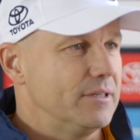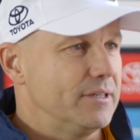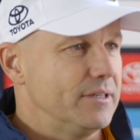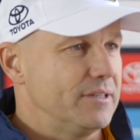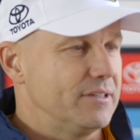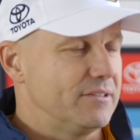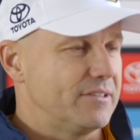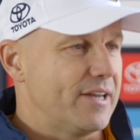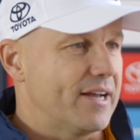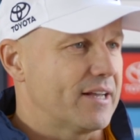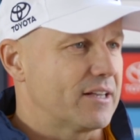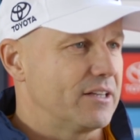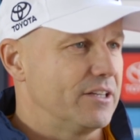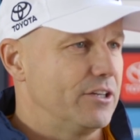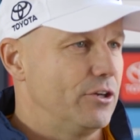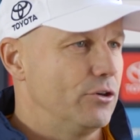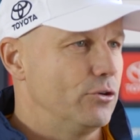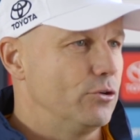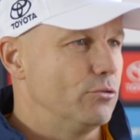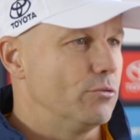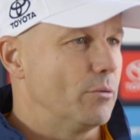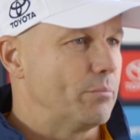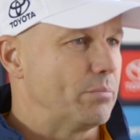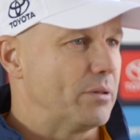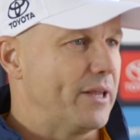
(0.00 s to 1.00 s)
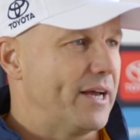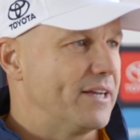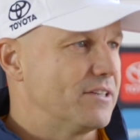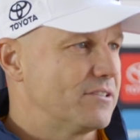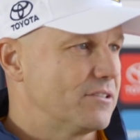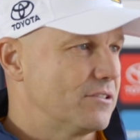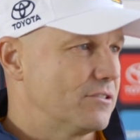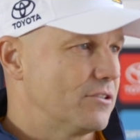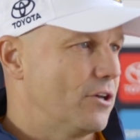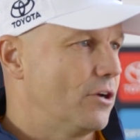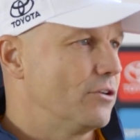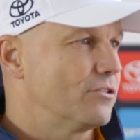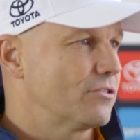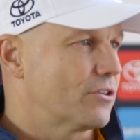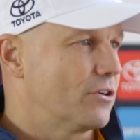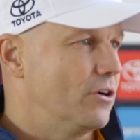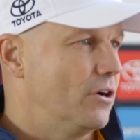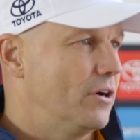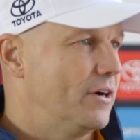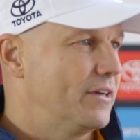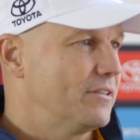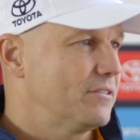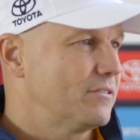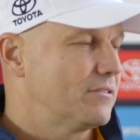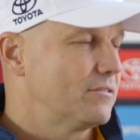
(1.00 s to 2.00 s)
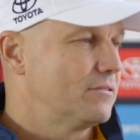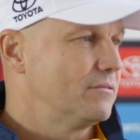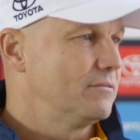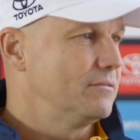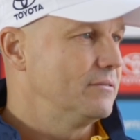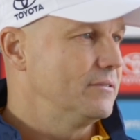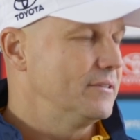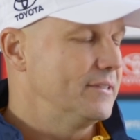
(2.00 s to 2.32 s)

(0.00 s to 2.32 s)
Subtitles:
exactly who replaces those guys,